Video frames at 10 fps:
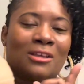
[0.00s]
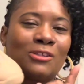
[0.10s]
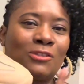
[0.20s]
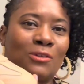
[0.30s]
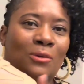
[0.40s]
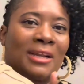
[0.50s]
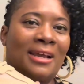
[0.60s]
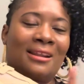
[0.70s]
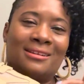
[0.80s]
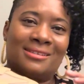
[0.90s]
so glad
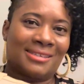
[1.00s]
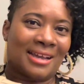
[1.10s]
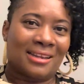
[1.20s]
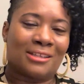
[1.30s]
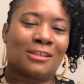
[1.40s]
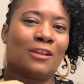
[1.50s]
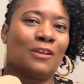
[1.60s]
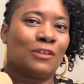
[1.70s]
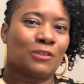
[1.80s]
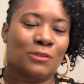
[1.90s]
i decided
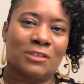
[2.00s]
to